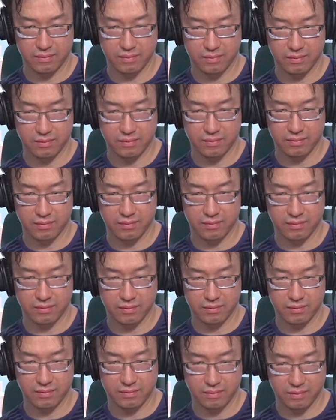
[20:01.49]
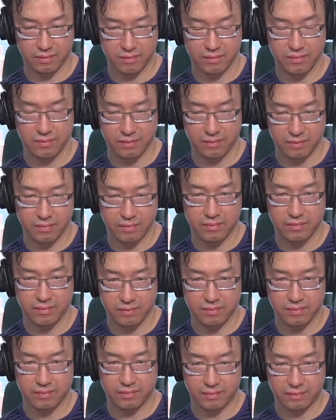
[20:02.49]

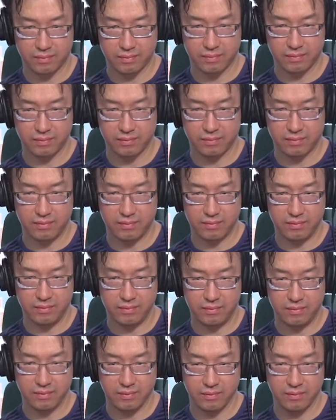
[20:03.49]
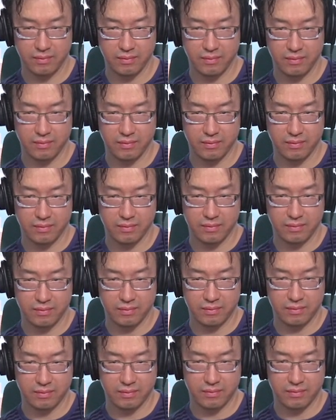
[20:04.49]

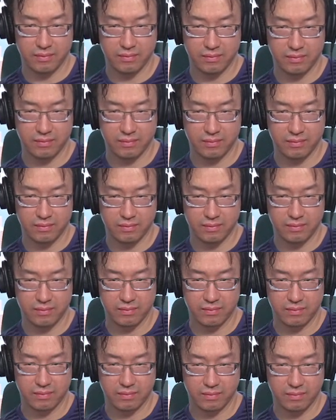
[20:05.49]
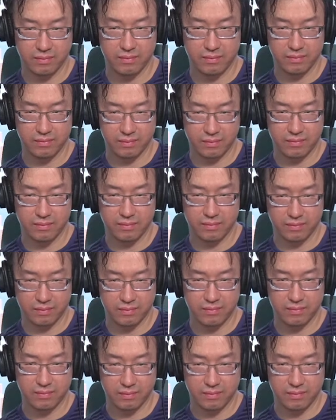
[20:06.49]
No words are spoken by the person on screen.